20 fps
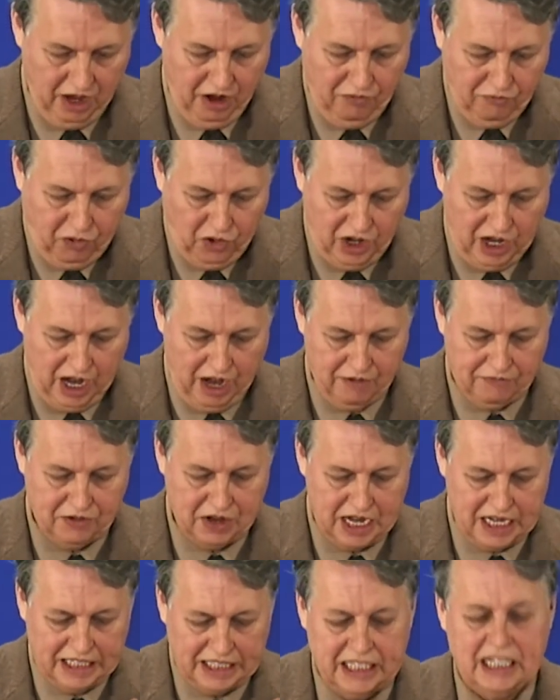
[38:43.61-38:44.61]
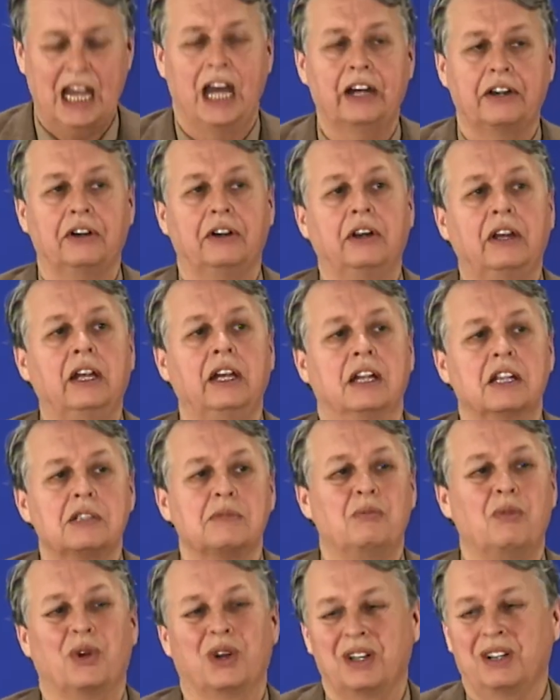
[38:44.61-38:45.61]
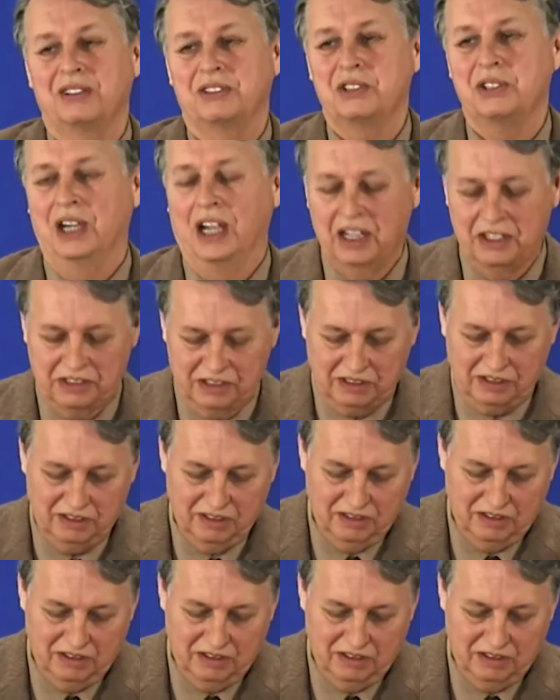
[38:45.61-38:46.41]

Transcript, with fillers: for every tatter in its mortal dress.